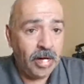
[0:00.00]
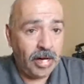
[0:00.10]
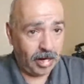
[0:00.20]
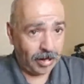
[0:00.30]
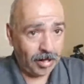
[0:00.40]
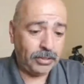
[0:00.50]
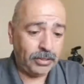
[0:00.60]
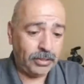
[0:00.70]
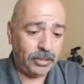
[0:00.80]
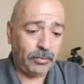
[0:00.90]
And I talk
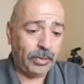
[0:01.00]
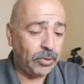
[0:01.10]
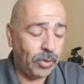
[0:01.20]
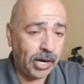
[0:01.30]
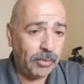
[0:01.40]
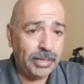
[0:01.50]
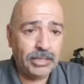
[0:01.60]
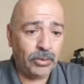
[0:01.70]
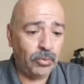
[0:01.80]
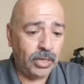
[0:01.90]
about the requirements
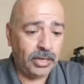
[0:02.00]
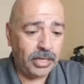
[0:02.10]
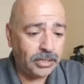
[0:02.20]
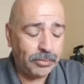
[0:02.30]
and what needs